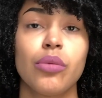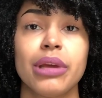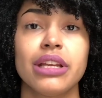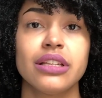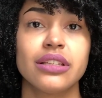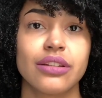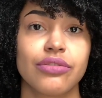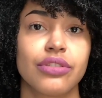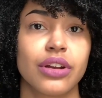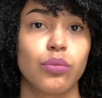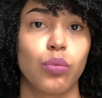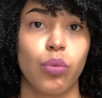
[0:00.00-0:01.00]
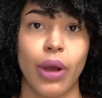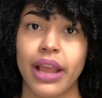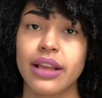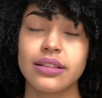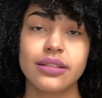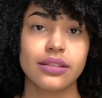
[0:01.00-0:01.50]
many different
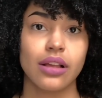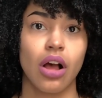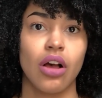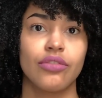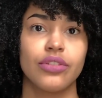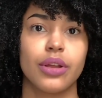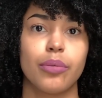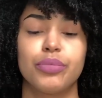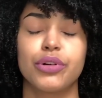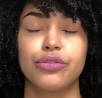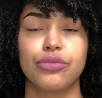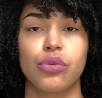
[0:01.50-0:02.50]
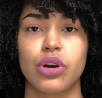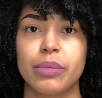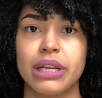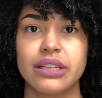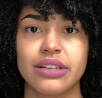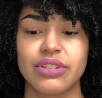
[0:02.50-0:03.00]
ways of
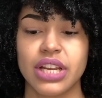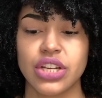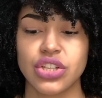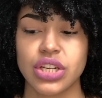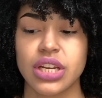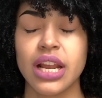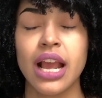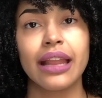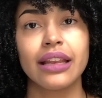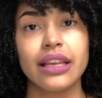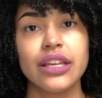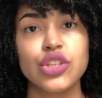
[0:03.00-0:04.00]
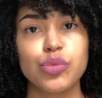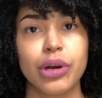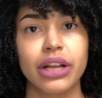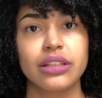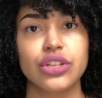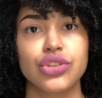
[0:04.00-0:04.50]
performing divination, and each
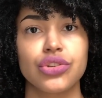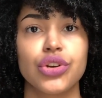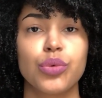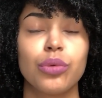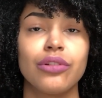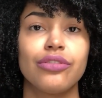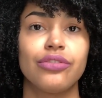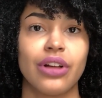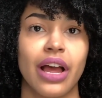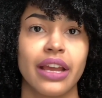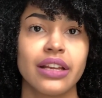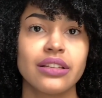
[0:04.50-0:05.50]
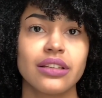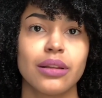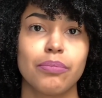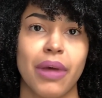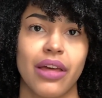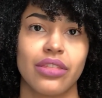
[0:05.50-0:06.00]
practitioner will find the
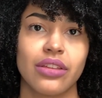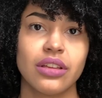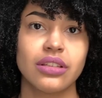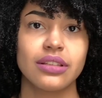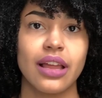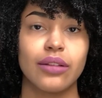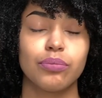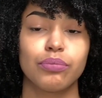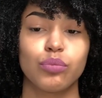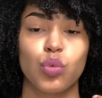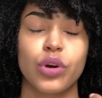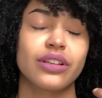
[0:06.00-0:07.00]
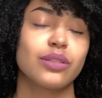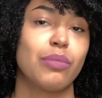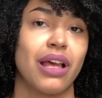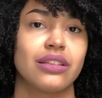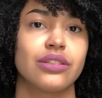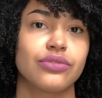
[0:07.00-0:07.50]
method that works
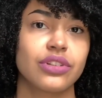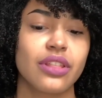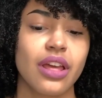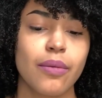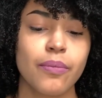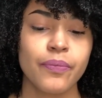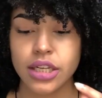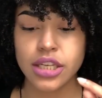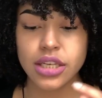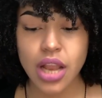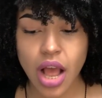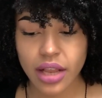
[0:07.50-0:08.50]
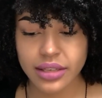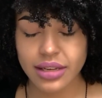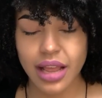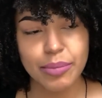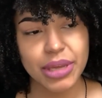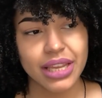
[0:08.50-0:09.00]
best for them.
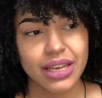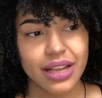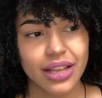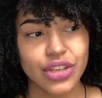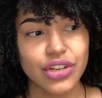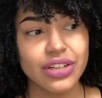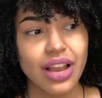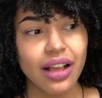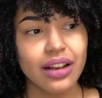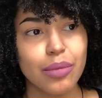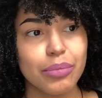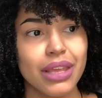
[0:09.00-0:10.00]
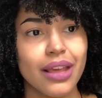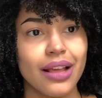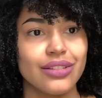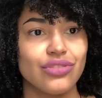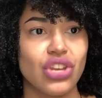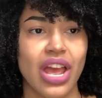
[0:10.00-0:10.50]
I mean, you're not gonna be
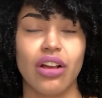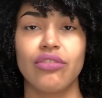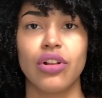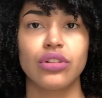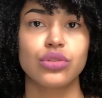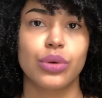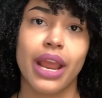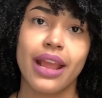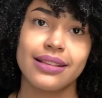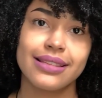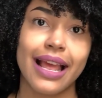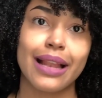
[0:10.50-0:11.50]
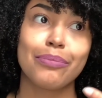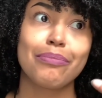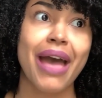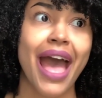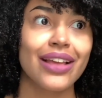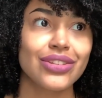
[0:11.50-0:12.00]
a jack of all trades and
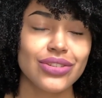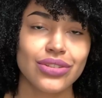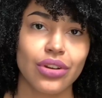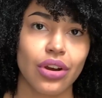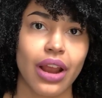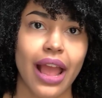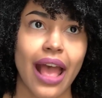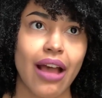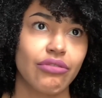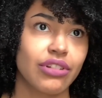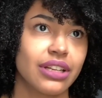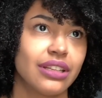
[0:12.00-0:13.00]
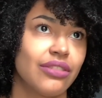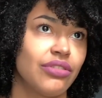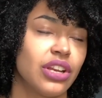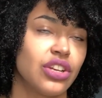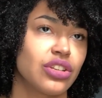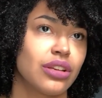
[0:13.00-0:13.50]
master every
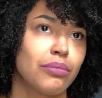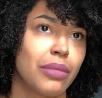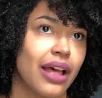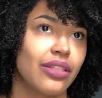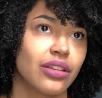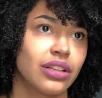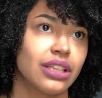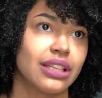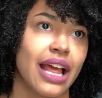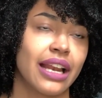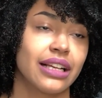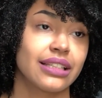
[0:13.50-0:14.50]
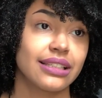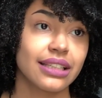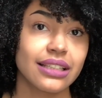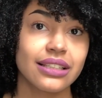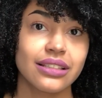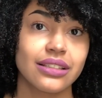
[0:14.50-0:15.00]
divination method that
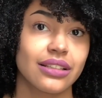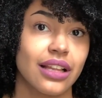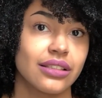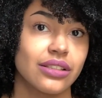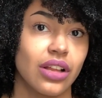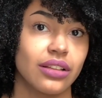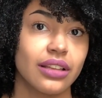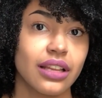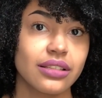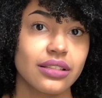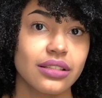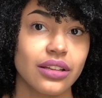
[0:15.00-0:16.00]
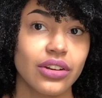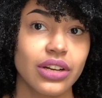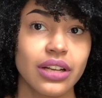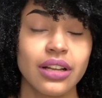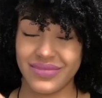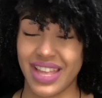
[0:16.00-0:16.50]
exists. That's not
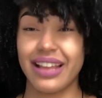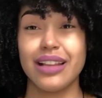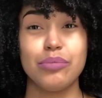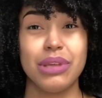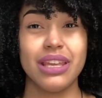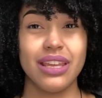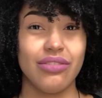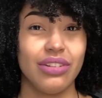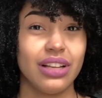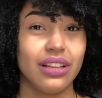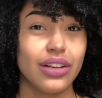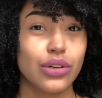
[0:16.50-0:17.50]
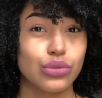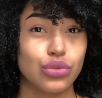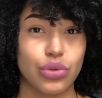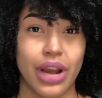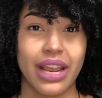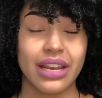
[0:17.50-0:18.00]
necessary. That can be even a little
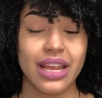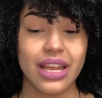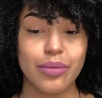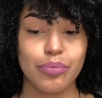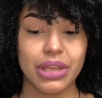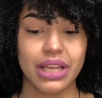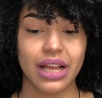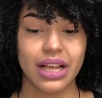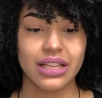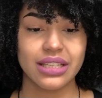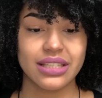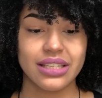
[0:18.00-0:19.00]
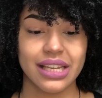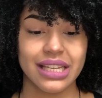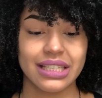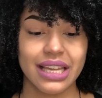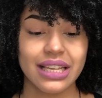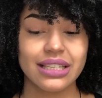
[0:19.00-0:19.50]
draining because
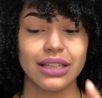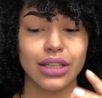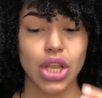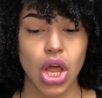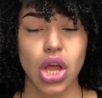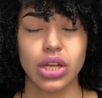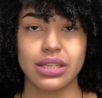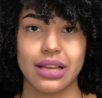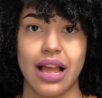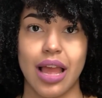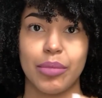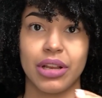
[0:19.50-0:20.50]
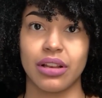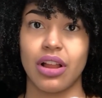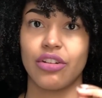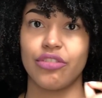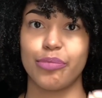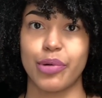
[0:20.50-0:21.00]
it takes a long time and a
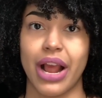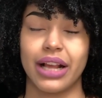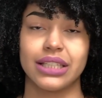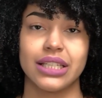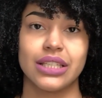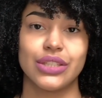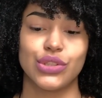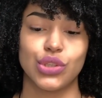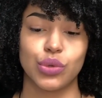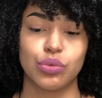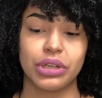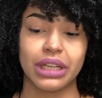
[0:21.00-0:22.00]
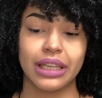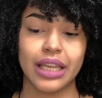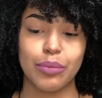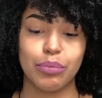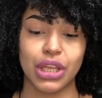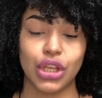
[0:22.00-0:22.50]
lot of practice to
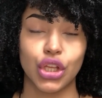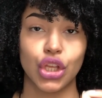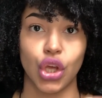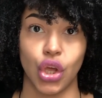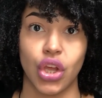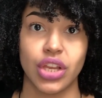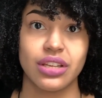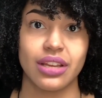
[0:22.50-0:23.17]
really be good